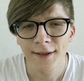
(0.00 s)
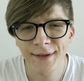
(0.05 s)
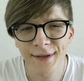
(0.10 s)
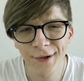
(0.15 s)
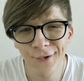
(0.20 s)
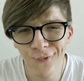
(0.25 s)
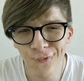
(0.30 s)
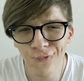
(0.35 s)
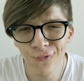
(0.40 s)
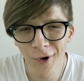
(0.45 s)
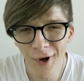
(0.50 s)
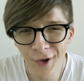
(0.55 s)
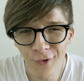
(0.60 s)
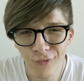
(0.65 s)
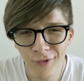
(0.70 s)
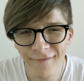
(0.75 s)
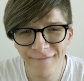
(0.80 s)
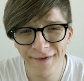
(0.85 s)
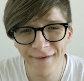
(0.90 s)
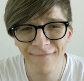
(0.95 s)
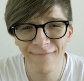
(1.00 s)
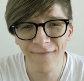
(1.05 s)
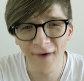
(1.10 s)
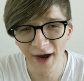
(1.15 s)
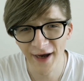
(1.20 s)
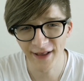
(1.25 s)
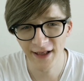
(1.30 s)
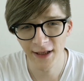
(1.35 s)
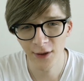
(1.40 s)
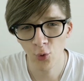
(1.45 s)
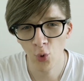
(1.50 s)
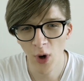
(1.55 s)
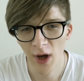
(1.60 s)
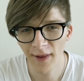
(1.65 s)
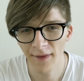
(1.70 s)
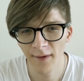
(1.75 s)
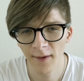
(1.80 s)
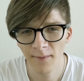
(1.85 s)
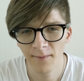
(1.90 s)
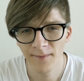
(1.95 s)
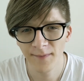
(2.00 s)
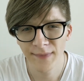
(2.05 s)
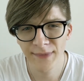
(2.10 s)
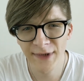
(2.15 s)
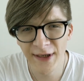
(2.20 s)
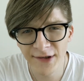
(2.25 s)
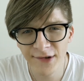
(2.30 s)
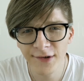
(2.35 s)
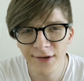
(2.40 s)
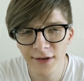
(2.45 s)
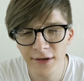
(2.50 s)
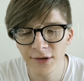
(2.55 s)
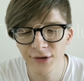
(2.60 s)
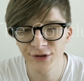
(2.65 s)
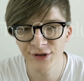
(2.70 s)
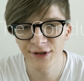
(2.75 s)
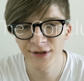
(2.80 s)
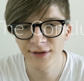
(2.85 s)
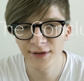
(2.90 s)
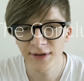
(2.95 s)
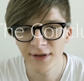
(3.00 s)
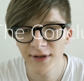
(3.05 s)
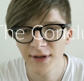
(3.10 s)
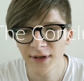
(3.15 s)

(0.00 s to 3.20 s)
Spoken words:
So what with the final one, the conclusion?